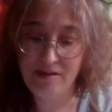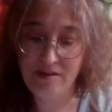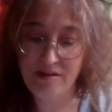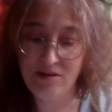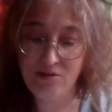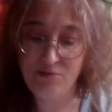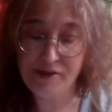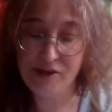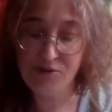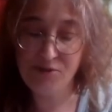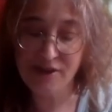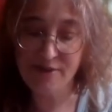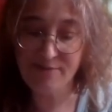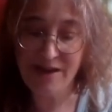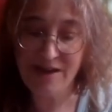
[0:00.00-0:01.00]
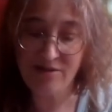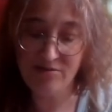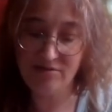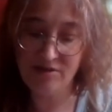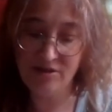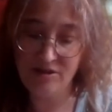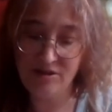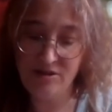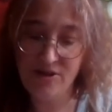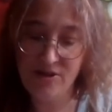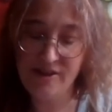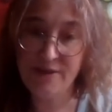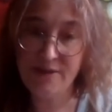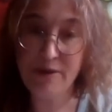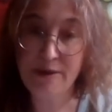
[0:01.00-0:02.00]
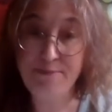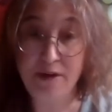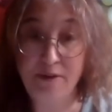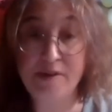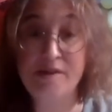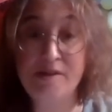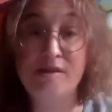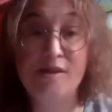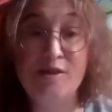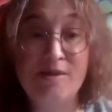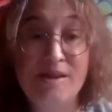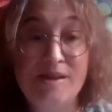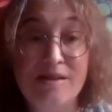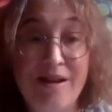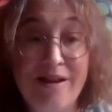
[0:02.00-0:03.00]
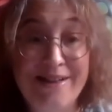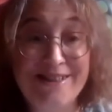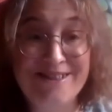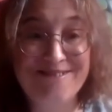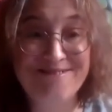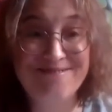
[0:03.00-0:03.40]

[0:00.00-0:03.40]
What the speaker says: Which was about losing my brother to suicide.